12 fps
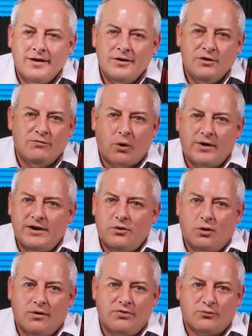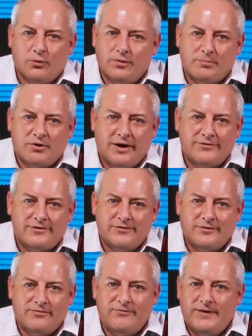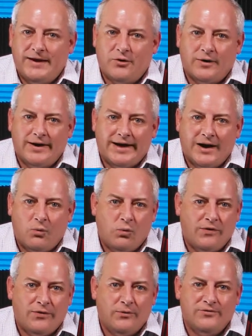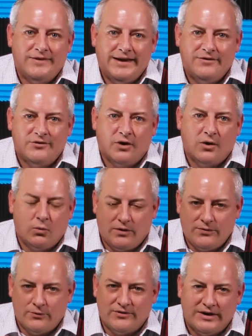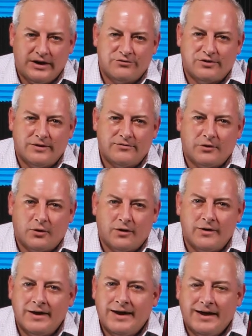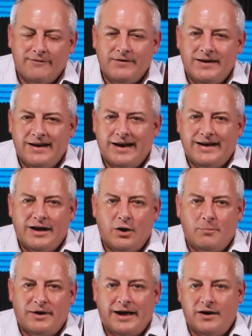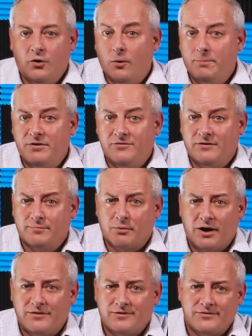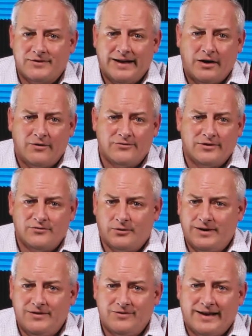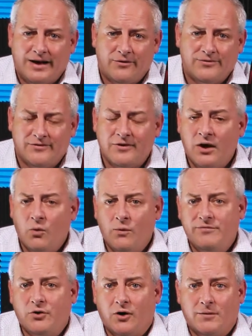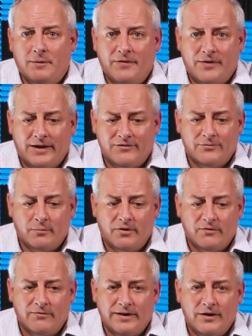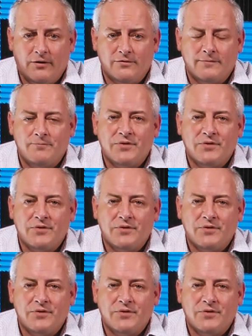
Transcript: You've already gone through the process of figuring out what those needs are, what those initiatives are. If you need any help on how to do a business process analysis or needs analysis, we've talked about that in some other videos.